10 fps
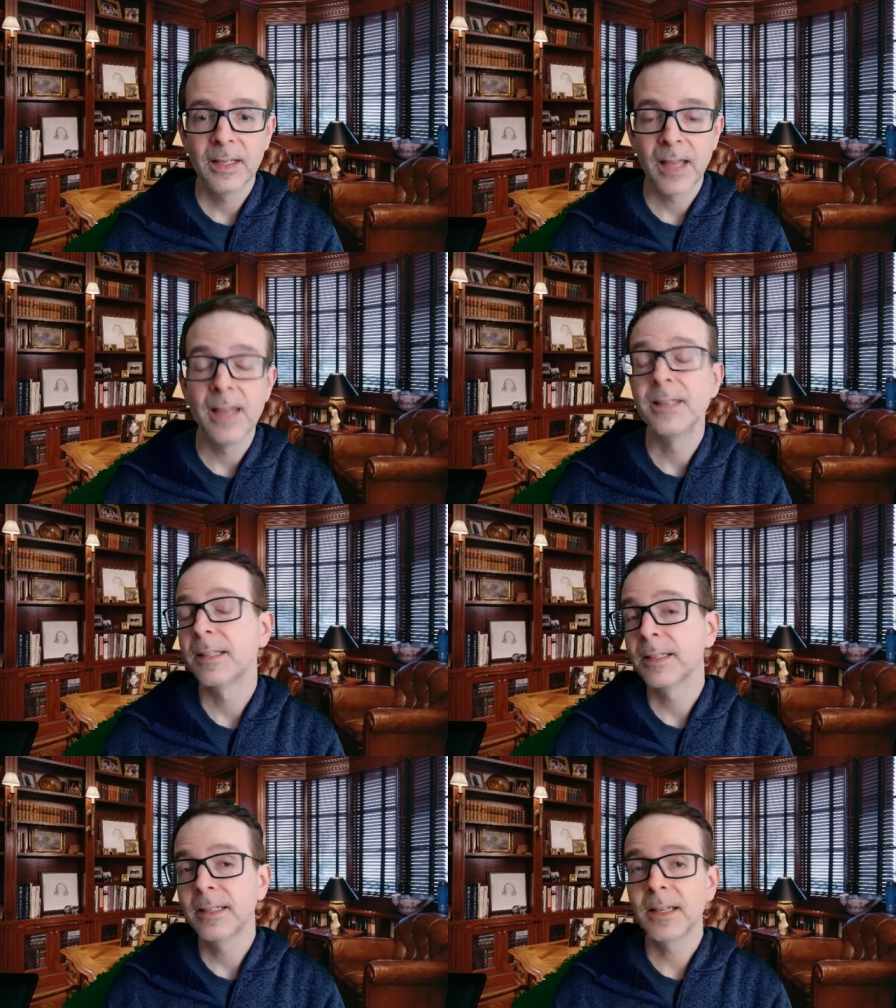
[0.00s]

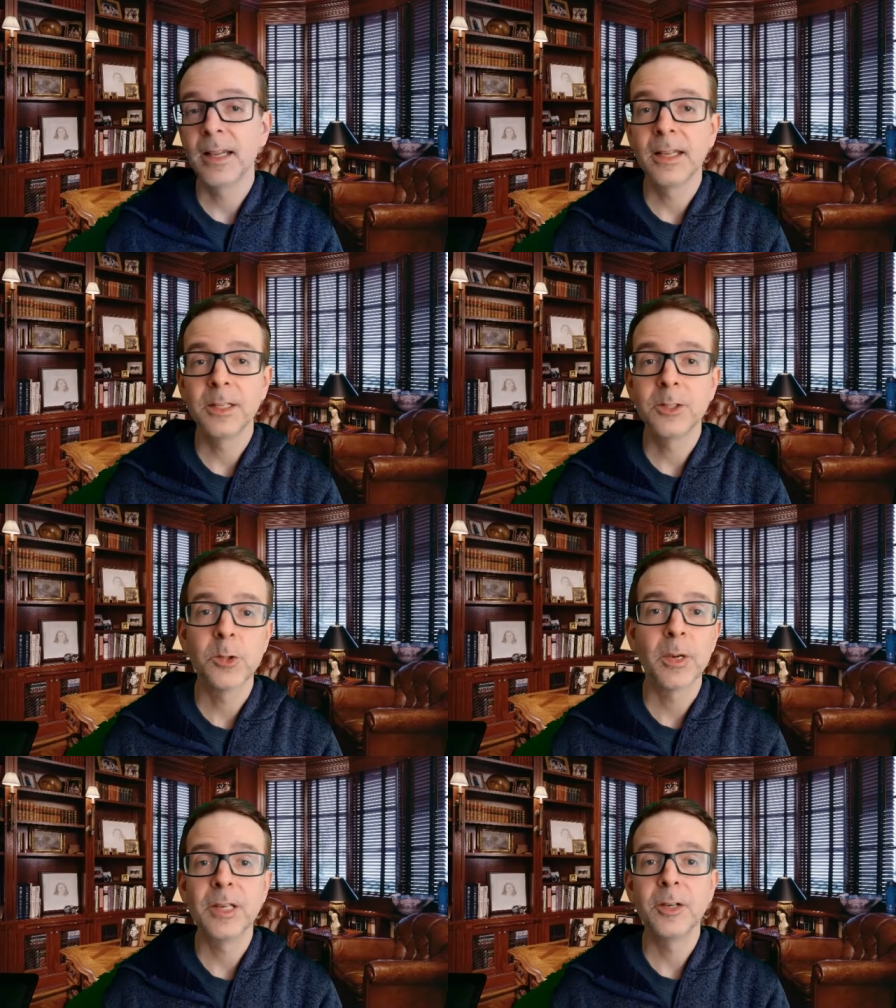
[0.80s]
ending a
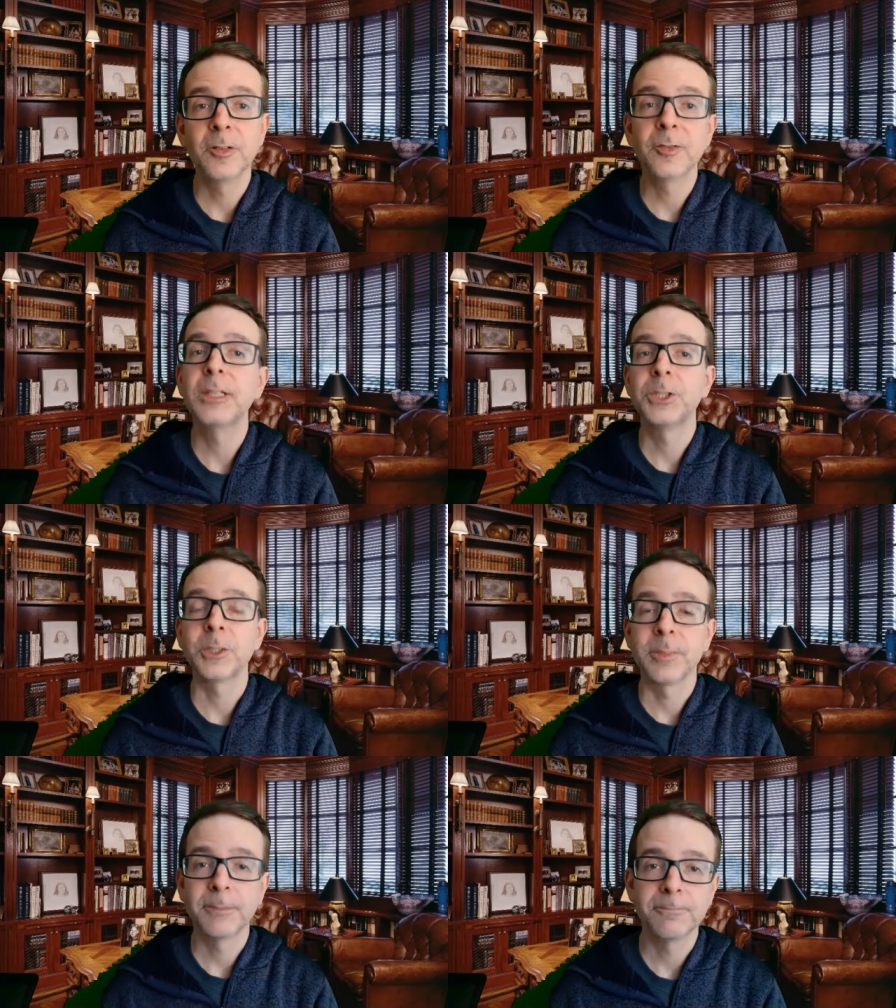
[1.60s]
20 year friendship.